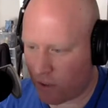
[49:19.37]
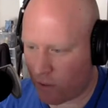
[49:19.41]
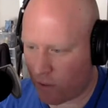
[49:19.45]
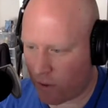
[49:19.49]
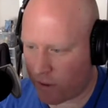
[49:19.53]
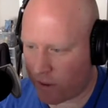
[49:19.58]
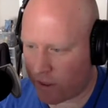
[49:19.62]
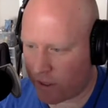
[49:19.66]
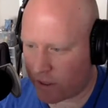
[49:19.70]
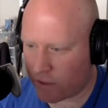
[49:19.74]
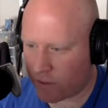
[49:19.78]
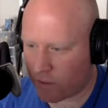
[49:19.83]
know where
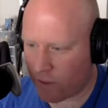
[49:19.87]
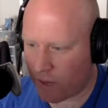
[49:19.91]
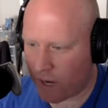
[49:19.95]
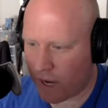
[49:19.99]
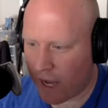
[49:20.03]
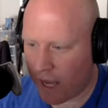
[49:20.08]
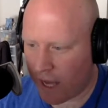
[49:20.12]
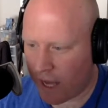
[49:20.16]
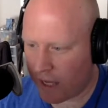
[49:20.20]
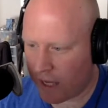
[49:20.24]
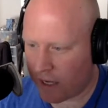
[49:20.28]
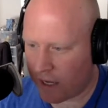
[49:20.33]
things were
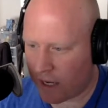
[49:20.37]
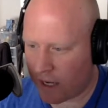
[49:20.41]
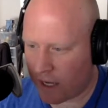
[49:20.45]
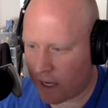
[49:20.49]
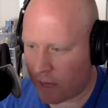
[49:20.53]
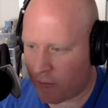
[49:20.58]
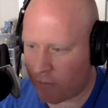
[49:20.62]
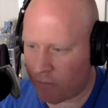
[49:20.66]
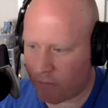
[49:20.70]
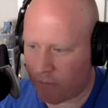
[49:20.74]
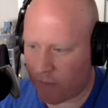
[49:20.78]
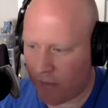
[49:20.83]
at, and I
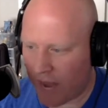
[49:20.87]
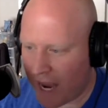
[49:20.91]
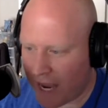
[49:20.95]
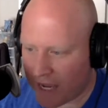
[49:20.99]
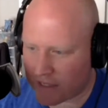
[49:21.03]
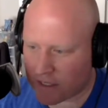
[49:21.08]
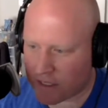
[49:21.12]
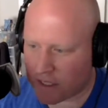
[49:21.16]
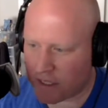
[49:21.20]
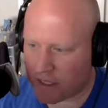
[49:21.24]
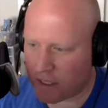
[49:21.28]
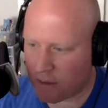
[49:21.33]
kept
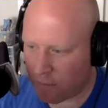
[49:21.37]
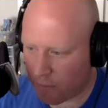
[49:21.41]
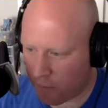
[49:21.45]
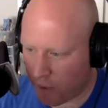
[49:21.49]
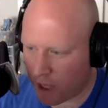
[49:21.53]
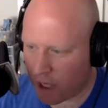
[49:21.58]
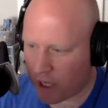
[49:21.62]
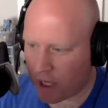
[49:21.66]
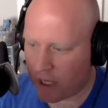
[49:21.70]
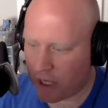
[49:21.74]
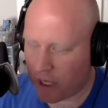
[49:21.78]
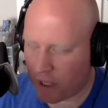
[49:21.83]
asking and
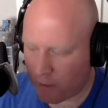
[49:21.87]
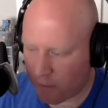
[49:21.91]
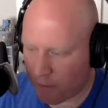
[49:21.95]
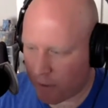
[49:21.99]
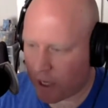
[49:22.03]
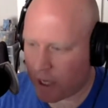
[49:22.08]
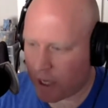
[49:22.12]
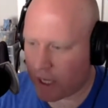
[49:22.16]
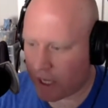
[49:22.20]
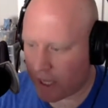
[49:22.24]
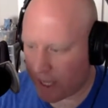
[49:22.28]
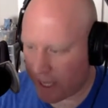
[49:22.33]
bugging and
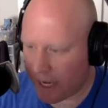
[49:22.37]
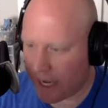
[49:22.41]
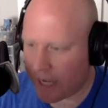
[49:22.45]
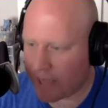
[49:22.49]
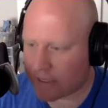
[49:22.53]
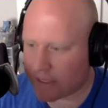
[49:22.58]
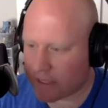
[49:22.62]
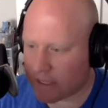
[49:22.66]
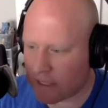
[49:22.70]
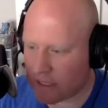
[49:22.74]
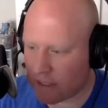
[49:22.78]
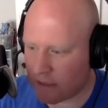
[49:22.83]
bugging and
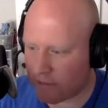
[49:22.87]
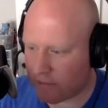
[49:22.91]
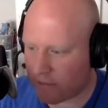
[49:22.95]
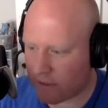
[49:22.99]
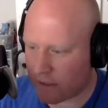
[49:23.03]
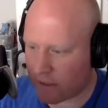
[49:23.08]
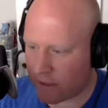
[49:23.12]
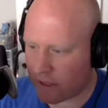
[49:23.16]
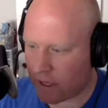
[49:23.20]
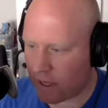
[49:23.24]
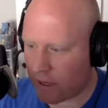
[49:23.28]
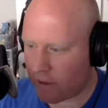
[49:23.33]
asking, and
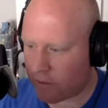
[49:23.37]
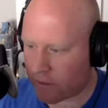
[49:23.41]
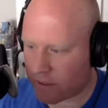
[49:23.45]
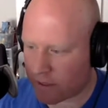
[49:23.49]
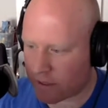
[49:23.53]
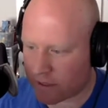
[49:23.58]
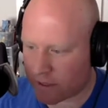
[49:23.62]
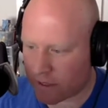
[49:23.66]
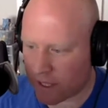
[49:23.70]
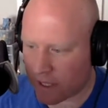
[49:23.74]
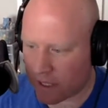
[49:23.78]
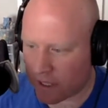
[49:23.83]
finally I was just
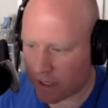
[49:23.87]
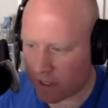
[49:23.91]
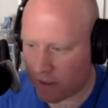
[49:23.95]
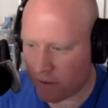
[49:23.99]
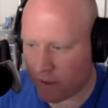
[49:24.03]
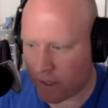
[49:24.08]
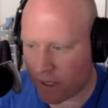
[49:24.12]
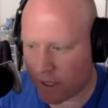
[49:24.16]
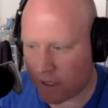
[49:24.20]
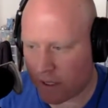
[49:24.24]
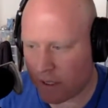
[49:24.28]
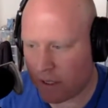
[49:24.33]
like, you know
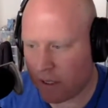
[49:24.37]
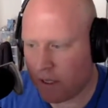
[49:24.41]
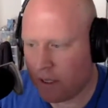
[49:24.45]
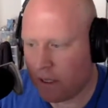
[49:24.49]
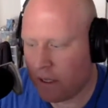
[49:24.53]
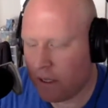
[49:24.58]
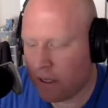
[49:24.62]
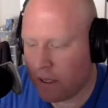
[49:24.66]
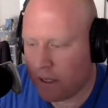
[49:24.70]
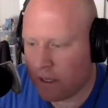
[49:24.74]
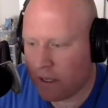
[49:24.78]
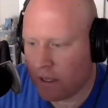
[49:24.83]
what?
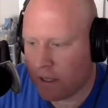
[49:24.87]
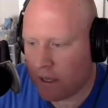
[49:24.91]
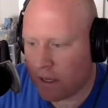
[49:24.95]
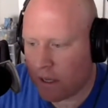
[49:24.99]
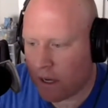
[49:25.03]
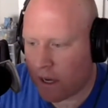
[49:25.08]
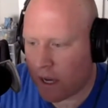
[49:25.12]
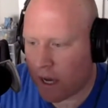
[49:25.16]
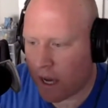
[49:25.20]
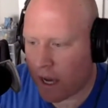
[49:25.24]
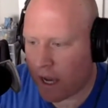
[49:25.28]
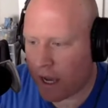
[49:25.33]

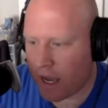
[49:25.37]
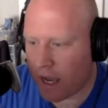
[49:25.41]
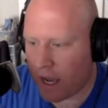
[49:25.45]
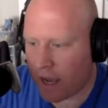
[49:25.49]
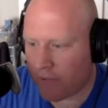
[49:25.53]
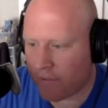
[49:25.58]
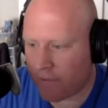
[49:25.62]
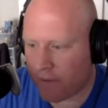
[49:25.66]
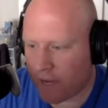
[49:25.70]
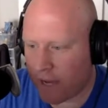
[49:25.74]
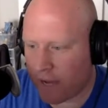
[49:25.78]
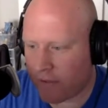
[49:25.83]
I
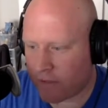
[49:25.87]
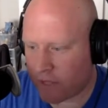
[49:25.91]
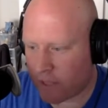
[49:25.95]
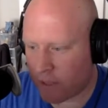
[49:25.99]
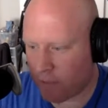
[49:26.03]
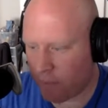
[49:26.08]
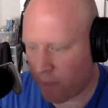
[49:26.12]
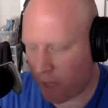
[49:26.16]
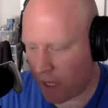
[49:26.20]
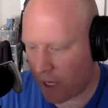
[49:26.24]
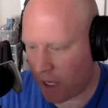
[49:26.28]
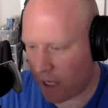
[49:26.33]
have to have
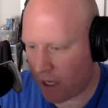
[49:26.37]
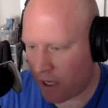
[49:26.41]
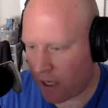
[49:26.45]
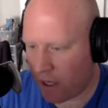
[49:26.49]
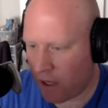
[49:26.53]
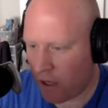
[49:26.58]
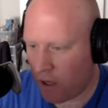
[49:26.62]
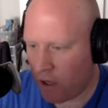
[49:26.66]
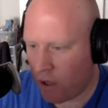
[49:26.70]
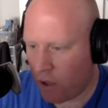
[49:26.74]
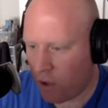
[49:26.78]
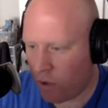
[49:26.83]
somebody
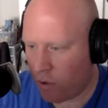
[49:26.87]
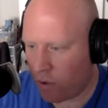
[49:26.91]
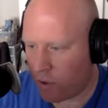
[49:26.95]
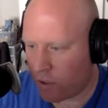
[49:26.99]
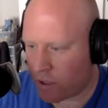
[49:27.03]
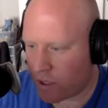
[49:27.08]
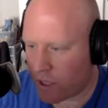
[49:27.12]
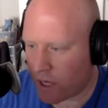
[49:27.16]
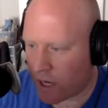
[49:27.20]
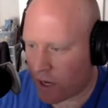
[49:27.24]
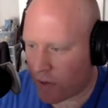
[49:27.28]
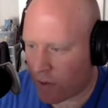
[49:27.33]
who
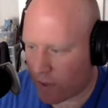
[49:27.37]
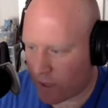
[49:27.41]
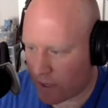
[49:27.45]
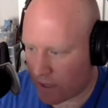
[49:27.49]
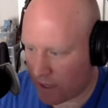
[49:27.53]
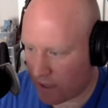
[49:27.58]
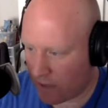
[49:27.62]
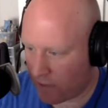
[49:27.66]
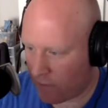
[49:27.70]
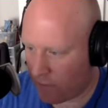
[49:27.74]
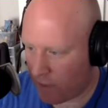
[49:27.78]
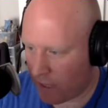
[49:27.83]
is not going to
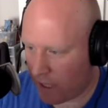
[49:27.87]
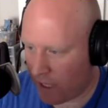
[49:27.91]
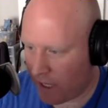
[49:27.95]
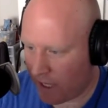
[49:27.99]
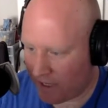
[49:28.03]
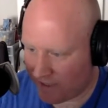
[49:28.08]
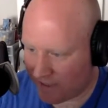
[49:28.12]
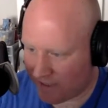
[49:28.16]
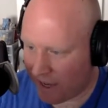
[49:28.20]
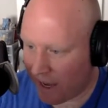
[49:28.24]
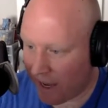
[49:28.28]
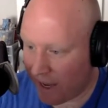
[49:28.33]
give me an
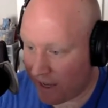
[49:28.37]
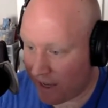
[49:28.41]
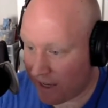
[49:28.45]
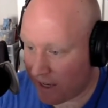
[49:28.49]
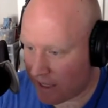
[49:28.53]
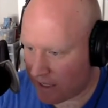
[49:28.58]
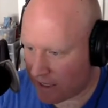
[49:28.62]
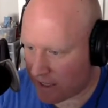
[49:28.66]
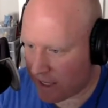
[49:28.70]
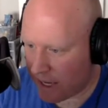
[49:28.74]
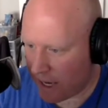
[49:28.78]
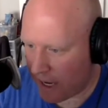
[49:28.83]
anxiety
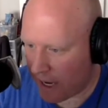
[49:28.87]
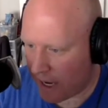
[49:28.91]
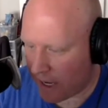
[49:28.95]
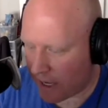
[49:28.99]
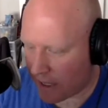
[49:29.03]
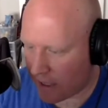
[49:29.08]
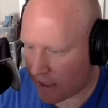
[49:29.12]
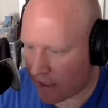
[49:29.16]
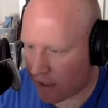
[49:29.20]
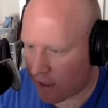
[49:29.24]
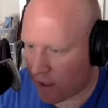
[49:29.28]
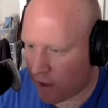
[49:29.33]
attack
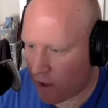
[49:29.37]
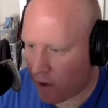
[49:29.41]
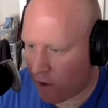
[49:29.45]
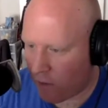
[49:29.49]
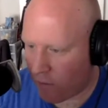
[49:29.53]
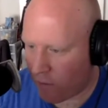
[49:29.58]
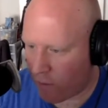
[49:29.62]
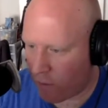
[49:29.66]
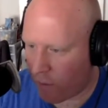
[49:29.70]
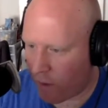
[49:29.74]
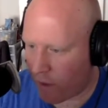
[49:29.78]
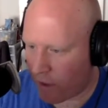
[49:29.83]

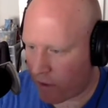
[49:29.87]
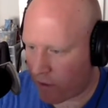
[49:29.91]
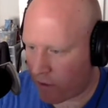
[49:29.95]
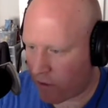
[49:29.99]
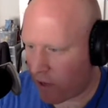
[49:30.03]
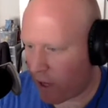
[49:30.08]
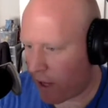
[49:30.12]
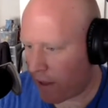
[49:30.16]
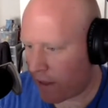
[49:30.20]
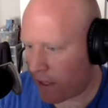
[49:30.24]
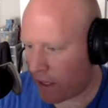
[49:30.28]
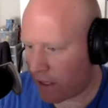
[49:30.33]
over whether
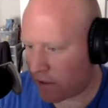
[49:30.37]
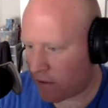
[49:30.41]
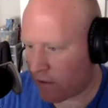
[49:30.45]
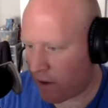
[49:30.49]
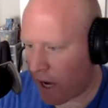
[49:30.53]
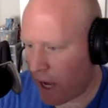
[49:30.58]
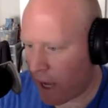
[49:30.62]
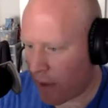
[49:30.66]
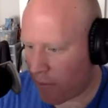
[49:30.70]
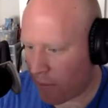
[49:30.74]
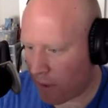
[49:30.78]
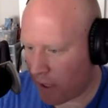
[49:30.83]
or not things are
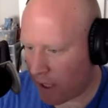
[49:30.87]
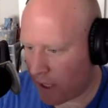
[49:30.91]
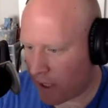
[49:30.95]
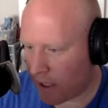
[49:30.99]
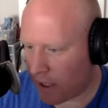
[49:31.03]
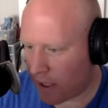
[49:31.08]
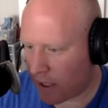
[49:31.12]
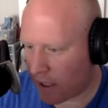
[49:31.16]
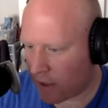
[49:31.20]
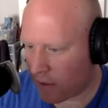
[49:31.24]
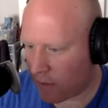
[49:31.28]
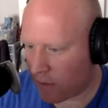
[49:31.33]
happening.
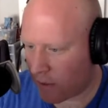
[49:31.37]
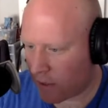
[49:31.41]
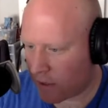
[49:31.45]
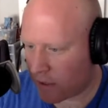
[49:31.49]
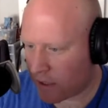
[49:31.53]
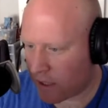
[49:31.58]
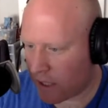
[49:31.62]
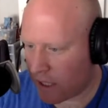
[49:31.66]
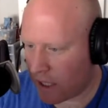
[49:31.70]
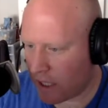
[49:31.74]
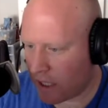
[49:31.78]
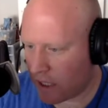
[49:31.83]
In other words,
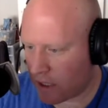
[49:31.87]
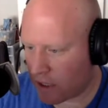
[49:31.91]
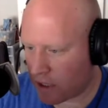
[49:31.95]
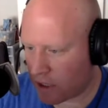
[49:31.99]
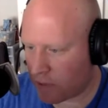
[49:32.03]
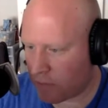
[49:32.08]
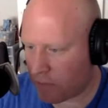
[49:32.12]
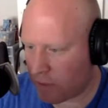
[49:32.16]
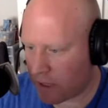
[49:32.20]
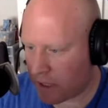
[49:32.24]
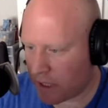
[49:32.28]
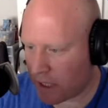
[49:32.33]
they need to just
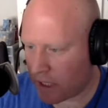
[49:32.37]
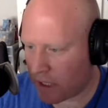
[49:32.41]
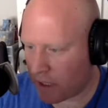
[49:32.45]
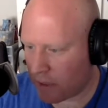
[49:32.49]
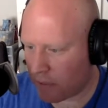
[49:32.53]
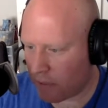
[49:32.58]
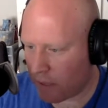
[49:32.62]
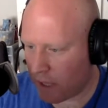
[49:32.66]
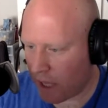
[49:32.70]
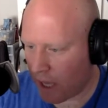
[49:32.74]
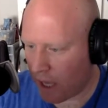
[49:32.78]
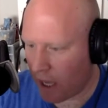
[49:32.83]
be telling
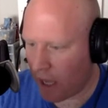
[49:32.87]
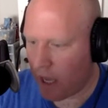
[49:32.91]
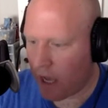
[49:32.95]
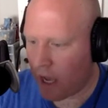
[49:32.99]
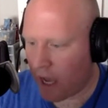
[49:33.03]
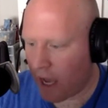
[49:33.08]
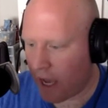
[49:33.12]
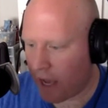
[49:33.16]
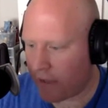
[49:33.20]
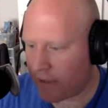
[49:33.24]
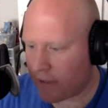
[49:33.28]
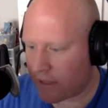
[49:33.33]
me,
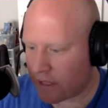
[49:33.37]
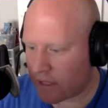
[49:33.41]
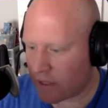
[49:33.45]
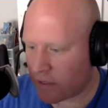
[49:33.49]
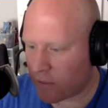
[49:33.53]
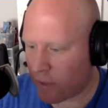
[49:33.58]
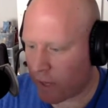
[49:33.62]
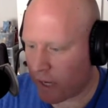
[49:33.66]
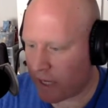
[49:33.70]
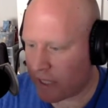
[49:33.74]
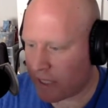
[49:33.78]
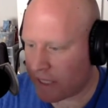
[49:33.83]
"Hi, this is
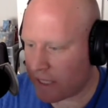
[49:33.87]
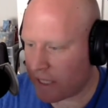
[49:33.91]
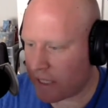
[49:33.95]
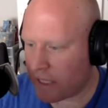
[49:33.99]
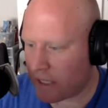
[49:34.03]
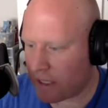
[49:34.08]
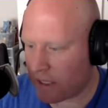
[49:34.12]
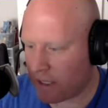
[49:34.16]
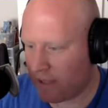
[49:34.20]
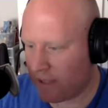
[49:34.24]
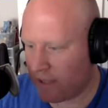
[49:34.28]
what I did."